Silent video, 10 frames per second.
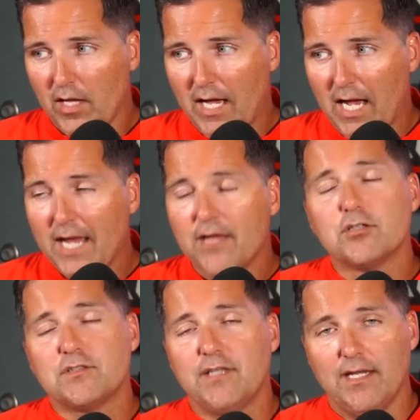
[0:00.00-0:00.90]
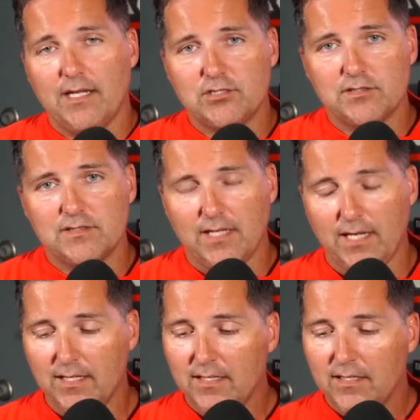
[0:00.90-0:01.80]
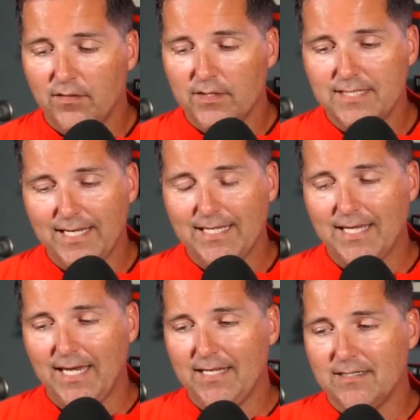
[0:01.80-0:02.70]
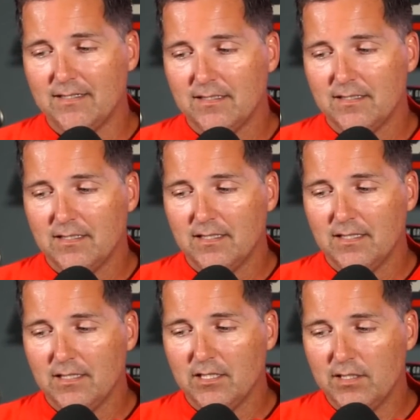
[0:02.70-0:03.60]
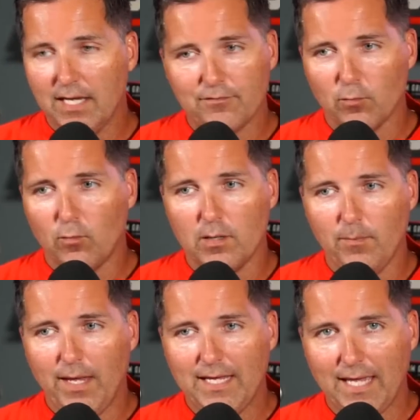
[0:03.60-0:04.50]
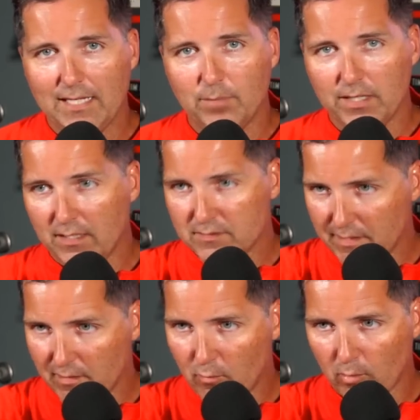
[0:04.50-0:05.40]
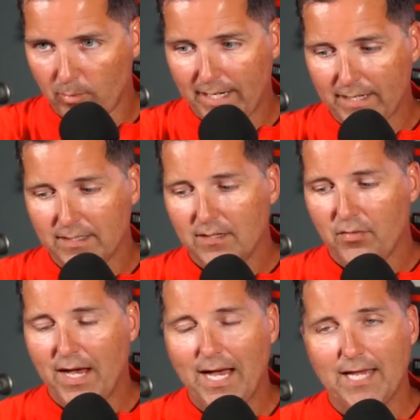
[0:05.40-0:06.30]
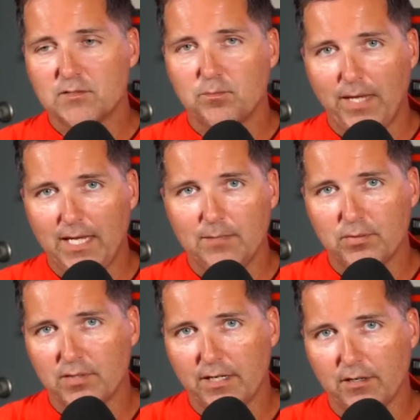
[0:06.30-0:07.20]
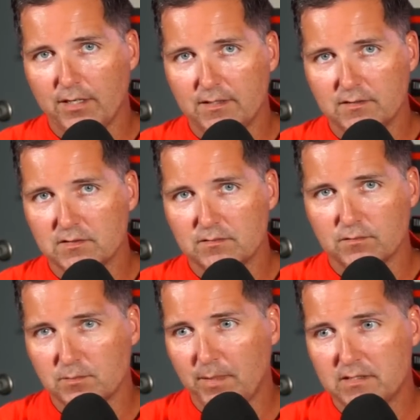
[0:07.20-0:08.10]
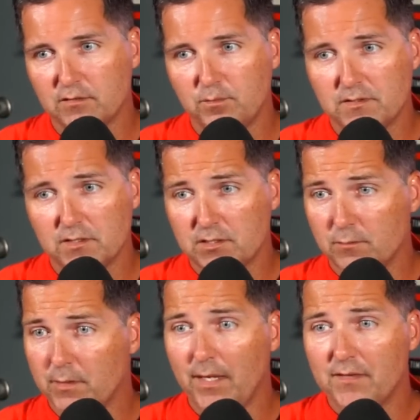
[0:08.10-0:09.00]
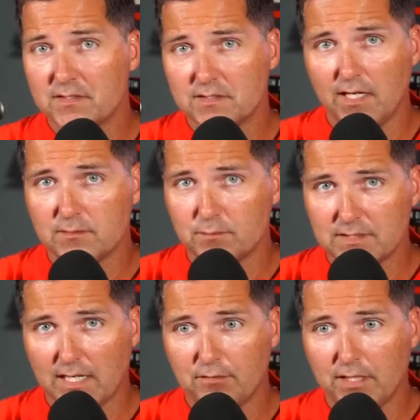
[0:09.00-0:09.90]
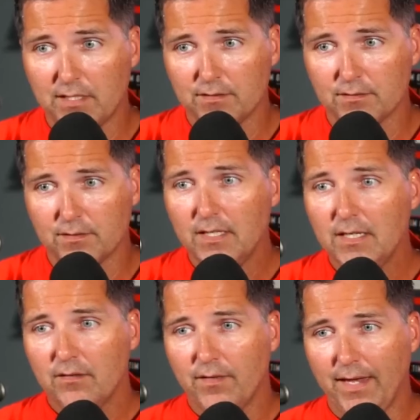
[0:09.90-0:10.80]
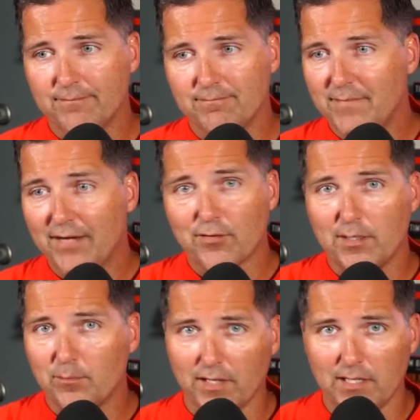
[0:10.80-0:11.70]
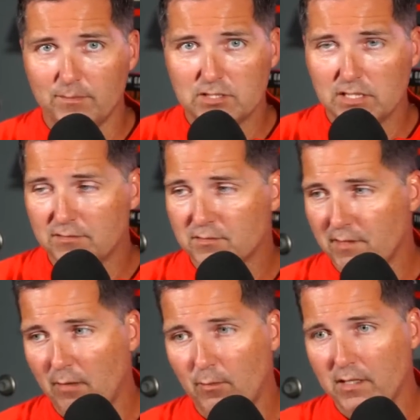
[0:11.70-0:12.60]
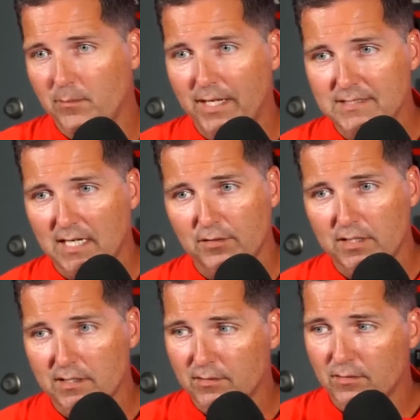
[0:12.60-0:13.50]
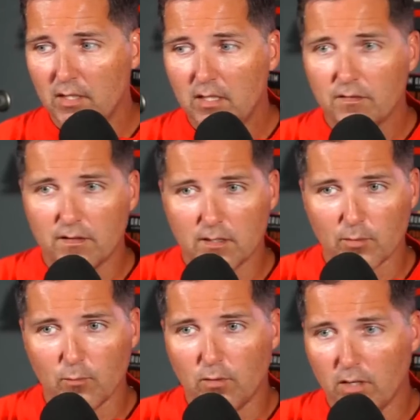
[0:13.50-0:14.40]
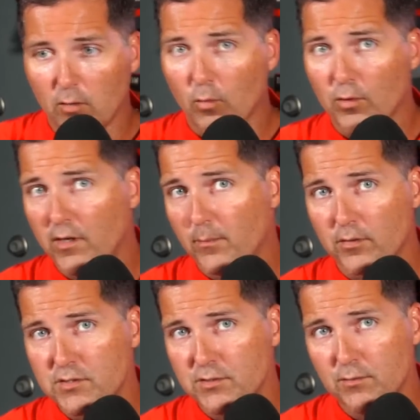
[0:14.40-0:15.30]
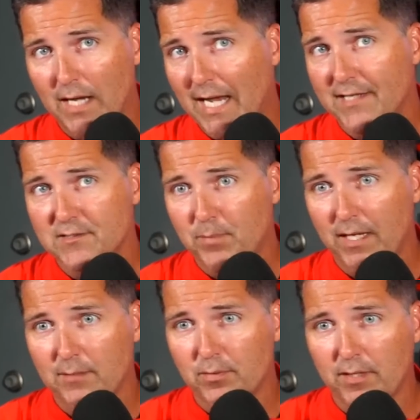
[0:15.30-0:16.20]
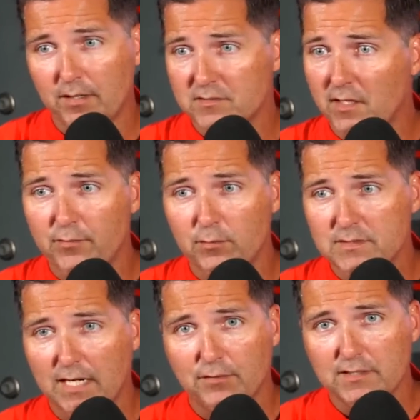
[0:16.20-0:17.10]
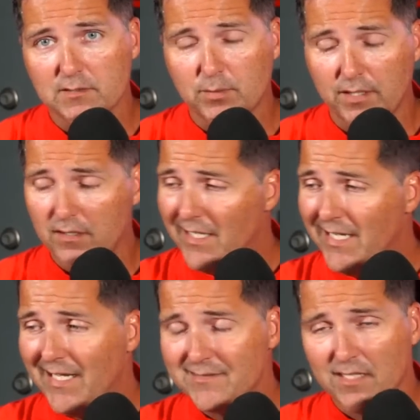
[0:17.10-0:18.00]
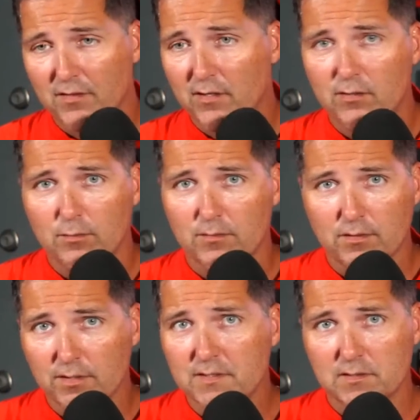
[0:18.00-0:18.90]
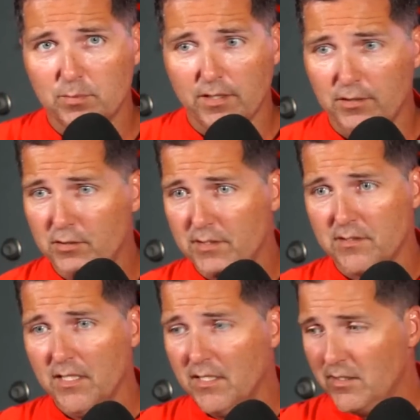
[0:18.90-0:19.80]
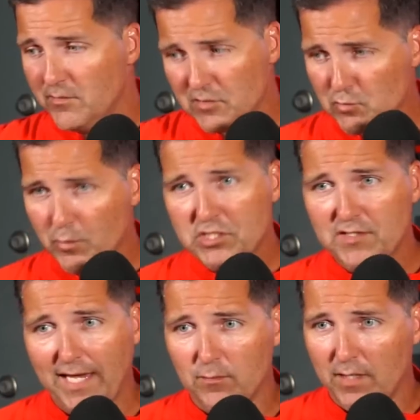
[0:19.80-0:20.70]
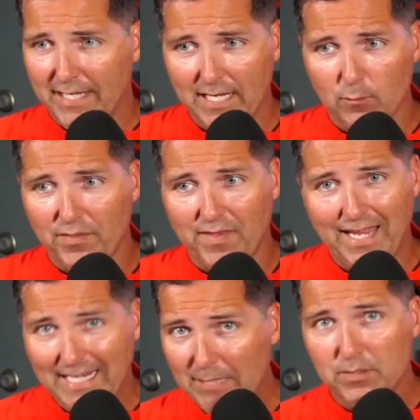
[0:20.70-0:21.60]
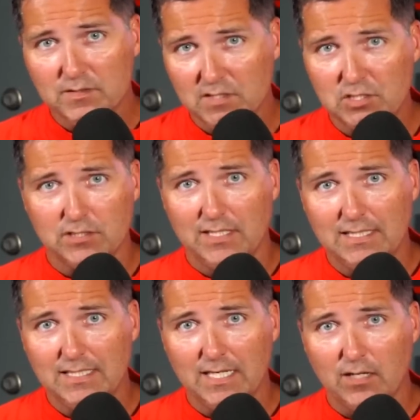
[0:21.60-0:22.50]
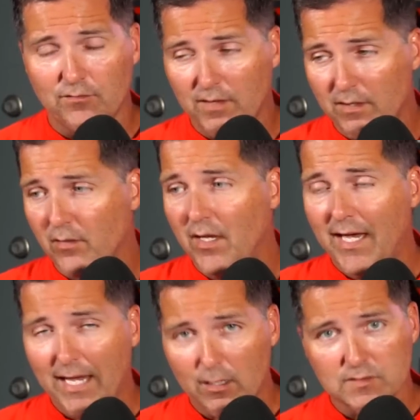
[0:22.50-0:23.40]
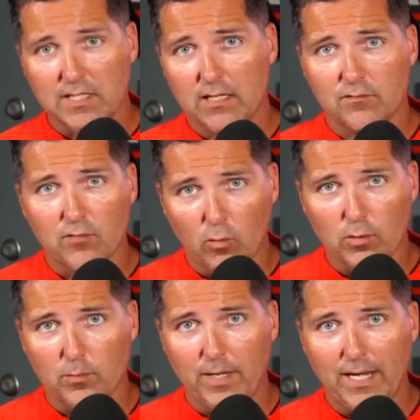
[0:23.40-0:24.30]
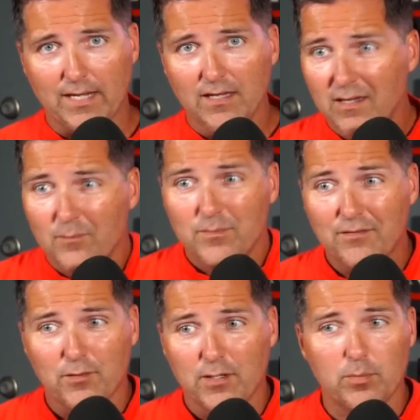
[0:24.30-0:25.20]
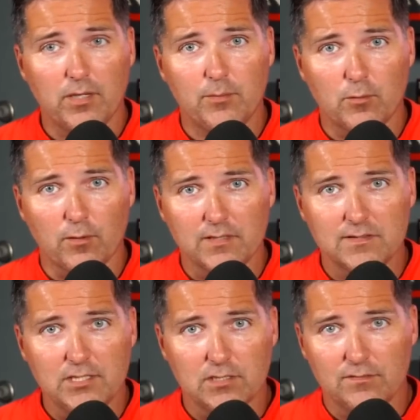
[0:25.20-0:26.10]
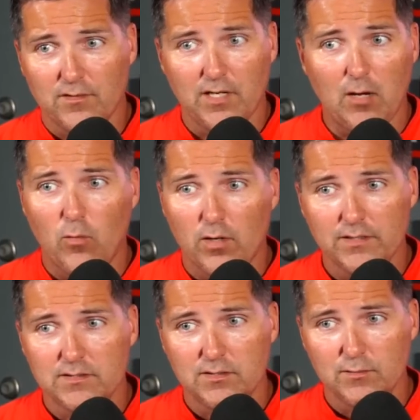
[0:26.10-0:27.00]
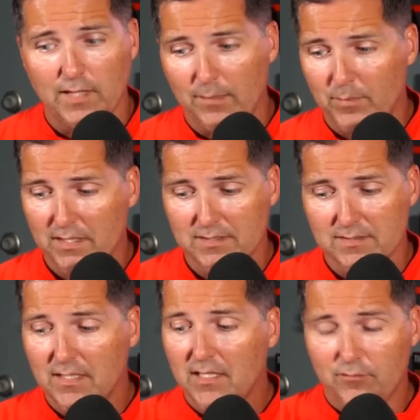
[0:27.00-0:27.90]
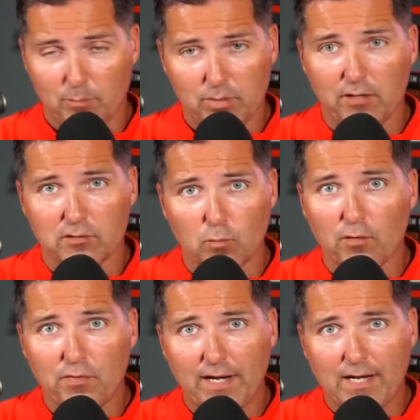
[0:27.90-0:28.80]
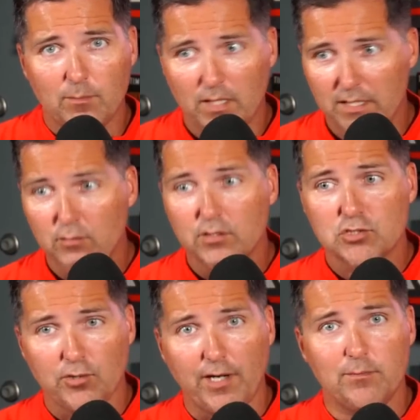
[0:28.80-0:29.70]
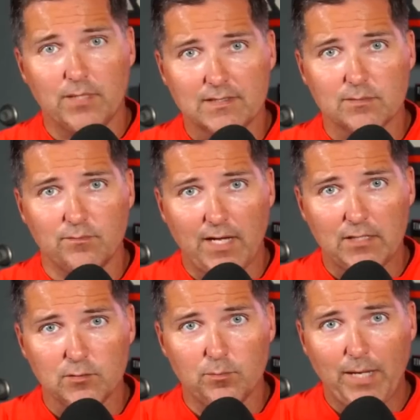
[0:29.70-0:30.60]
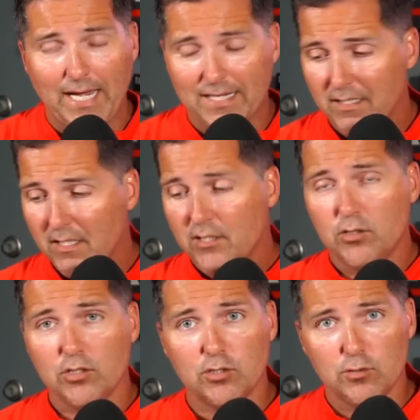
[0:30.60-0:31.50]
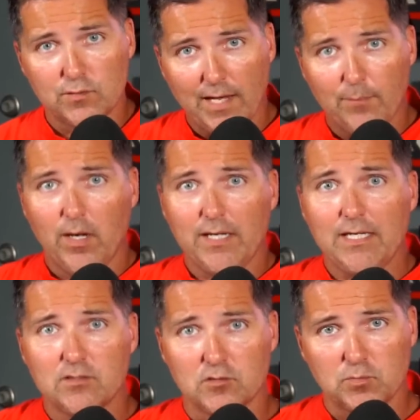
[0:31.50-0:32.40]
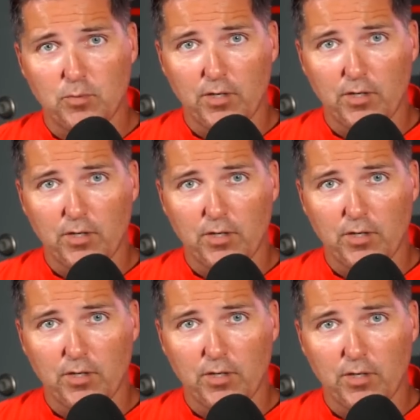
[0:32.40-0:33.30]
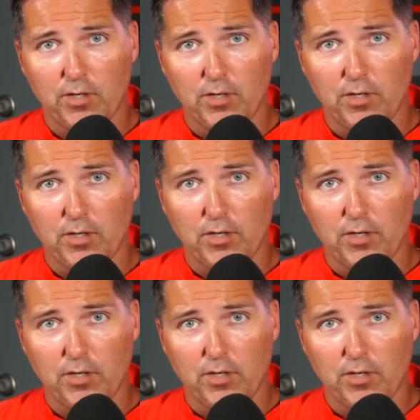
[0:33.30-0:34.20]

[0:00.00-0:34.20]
I understand, I should say, the take that you never want to make anybody outside a quarterback the highest paid player at his respective position. We made this case with Tyreek Hill that never going to blame the Chiefs for not wanting to make Tyreek Hill the number one or number two highest paid player. It's nothing with Tyreek as a player, has nothing to do with Chris as a player. You can switch that again with any position in the NFL outside of quarterback. Never going to blame an organization for not wanting to do that because the player is worth that kind of money. You can trade him and get some value back. You can use that money to spread it around to different positions.